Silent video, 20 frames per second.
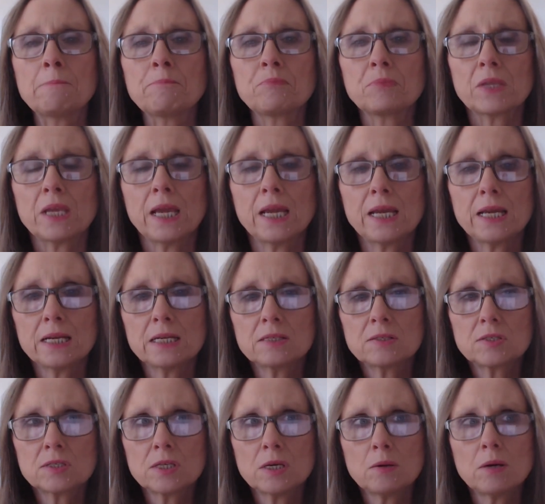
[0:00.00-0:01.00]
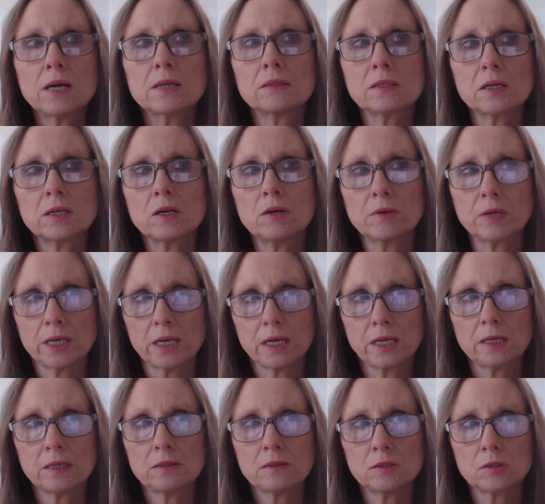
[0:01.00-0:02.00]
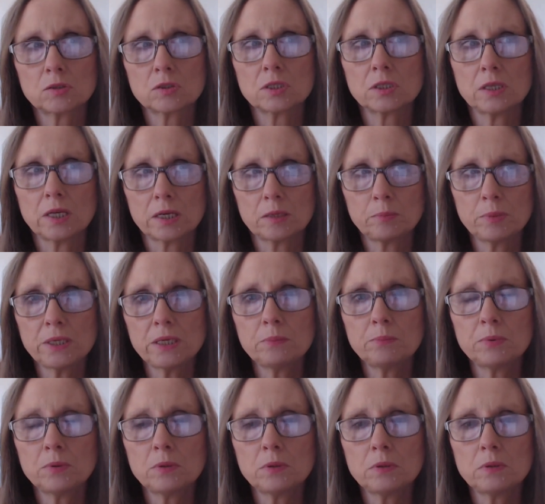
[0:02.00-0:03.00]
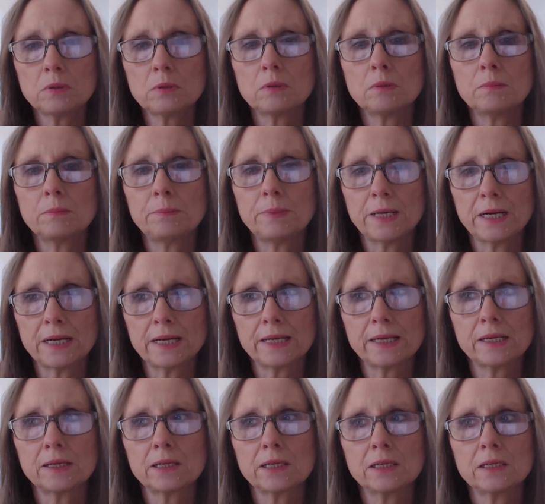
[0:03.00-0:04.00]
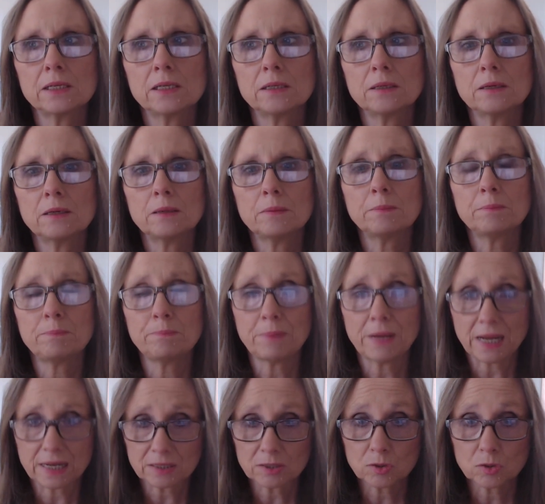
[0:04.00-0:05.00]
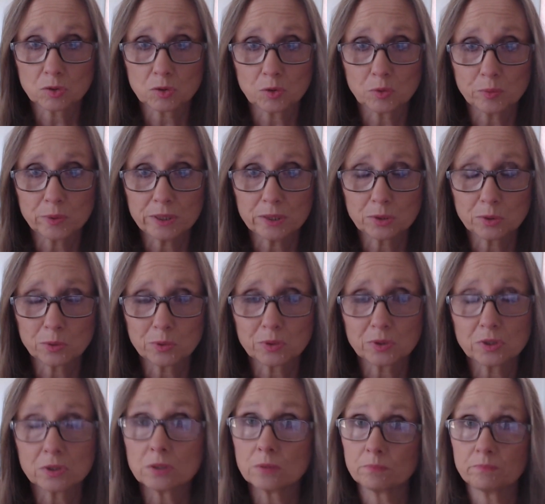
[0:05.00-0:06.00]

And so I thought, okay, there's a lot of people buying back to school resources.